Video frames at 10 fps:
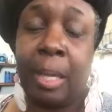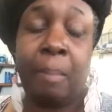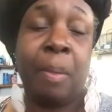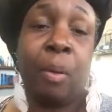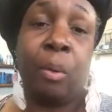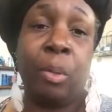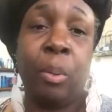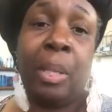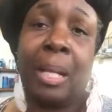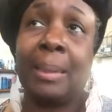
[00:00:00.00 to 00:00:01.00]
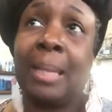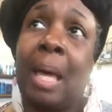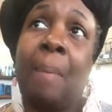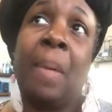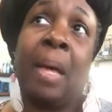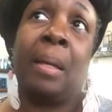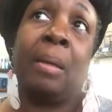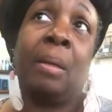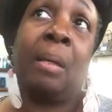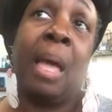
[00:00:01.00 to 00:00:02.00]
that big old unit outside back,
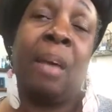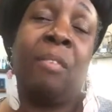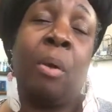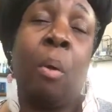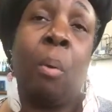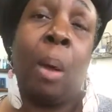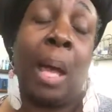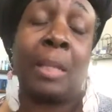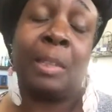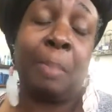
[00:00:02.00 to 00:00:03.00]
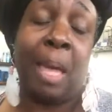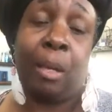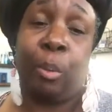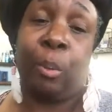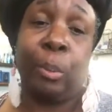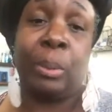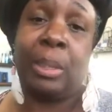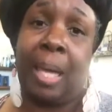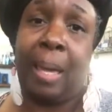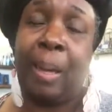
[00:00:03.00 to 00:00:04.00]
having the whole house back cool
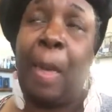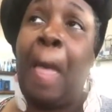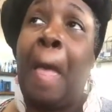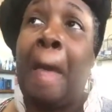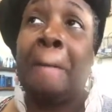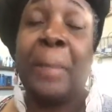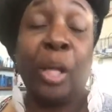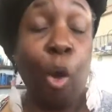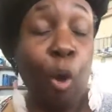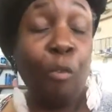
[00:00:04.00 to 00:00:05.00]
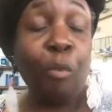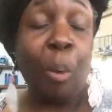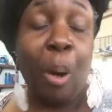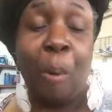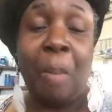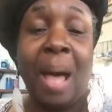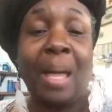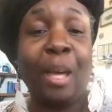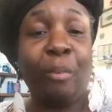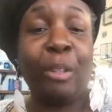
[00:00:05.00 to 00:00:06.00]
today. But overall, my
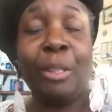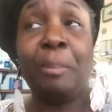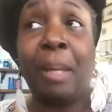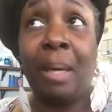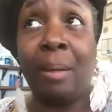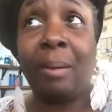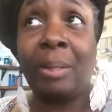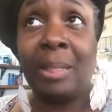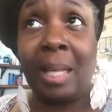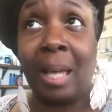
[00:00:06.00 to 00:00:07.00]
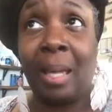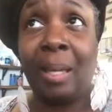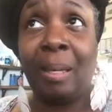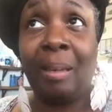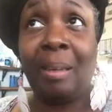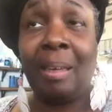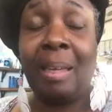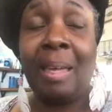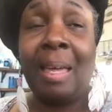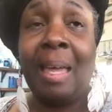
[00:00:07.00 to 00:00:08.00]
health is better today.
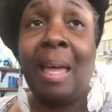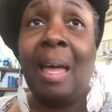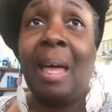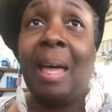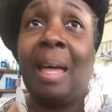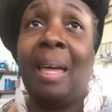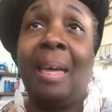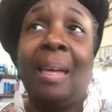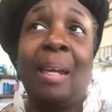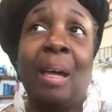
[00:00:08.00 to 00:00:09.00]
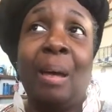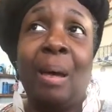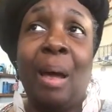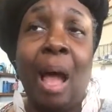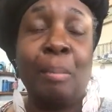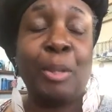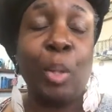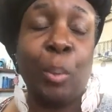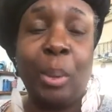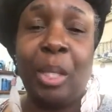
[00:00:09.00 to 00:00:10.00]
And I'm
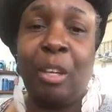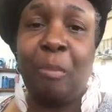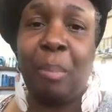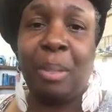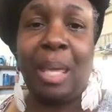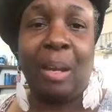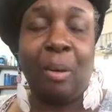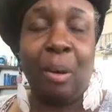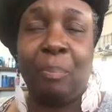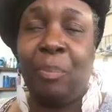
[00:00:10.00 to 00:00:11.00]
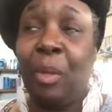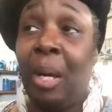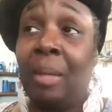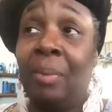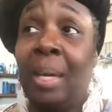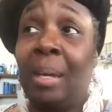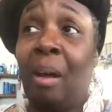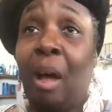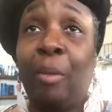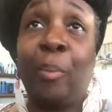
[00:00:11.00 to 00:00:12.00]
so relieved, but
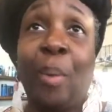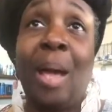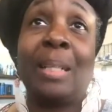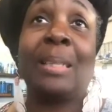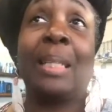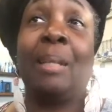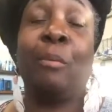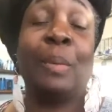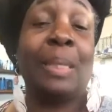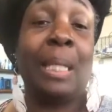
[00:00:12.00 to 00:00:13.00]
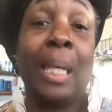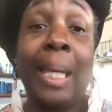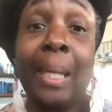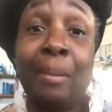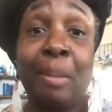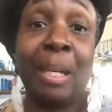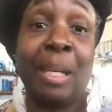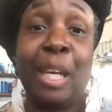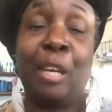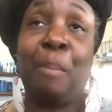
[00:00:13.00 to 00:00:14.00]
that arthritis was killing me
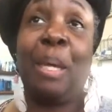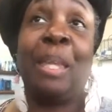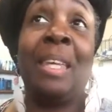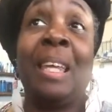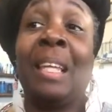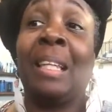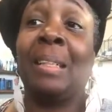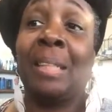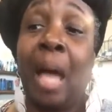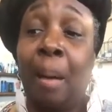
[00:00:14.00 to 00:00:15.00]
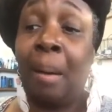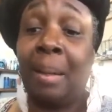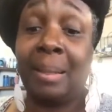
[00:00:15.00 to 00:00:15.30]
and kicking me. And then at the top,